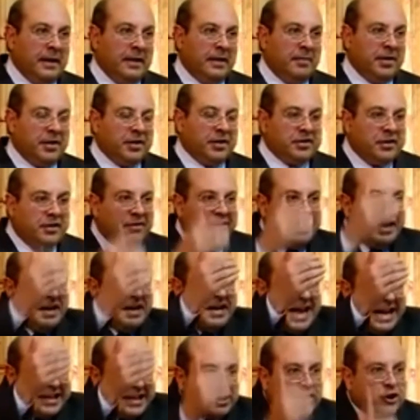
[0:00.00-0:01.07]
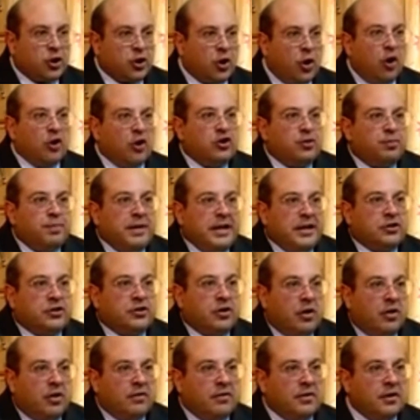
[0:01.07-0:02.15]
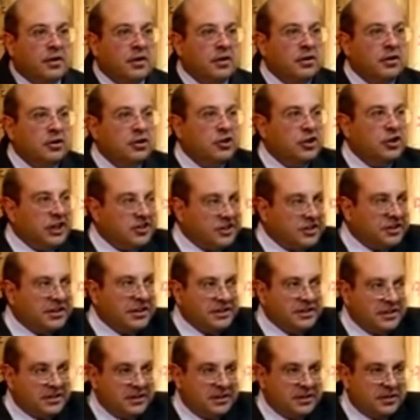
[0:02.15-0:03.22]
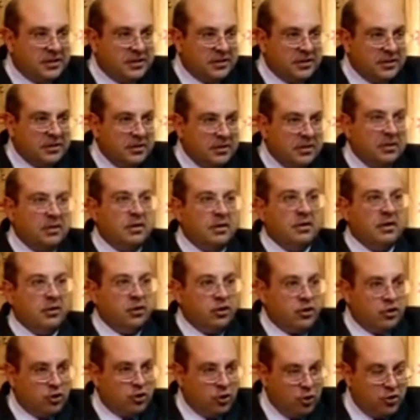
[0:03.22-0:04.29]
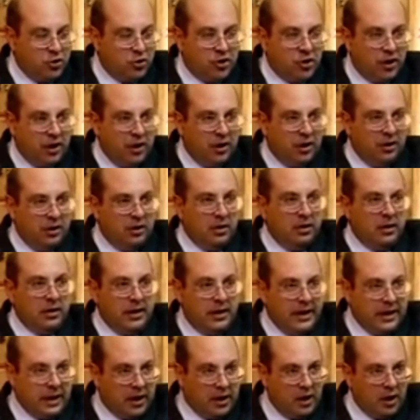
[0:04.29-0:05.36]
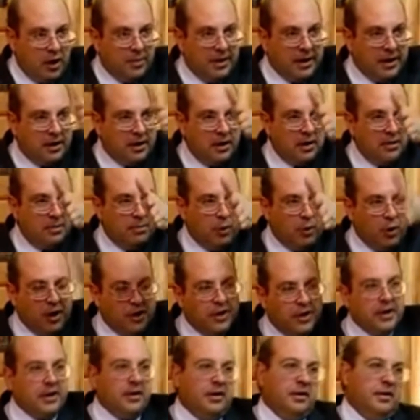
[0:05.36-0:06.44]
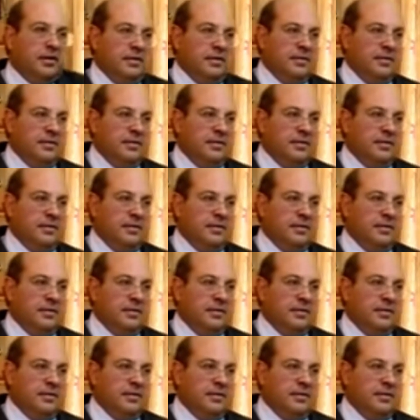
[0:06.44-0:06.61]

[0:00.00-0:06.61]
Because the very next clause speaks of justice, social, economic, political.